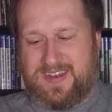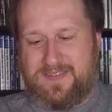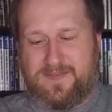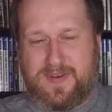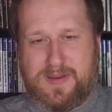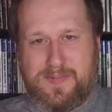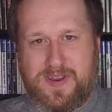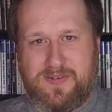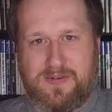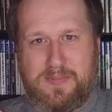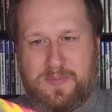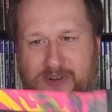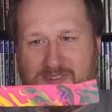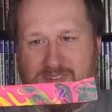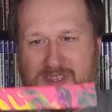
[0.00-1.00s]
If anybody
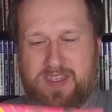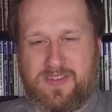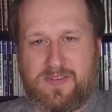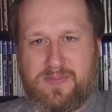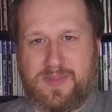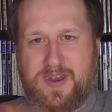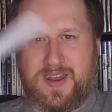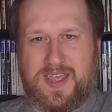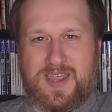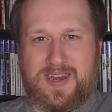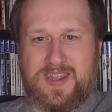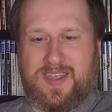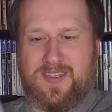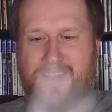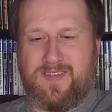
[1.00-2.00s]
remembers these from the
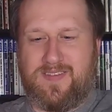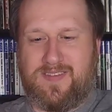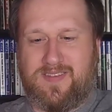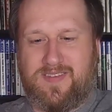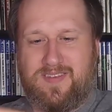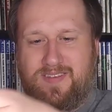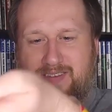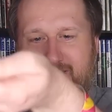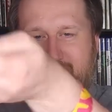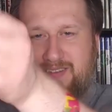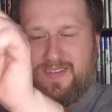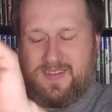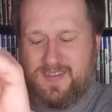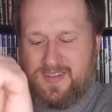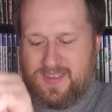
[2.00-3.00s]
90s.
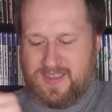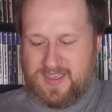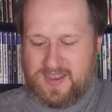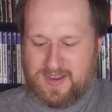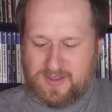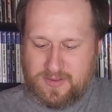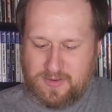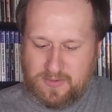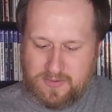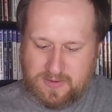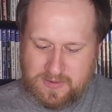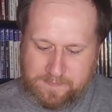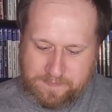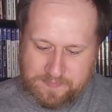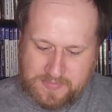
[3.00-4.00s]
Kind of cool.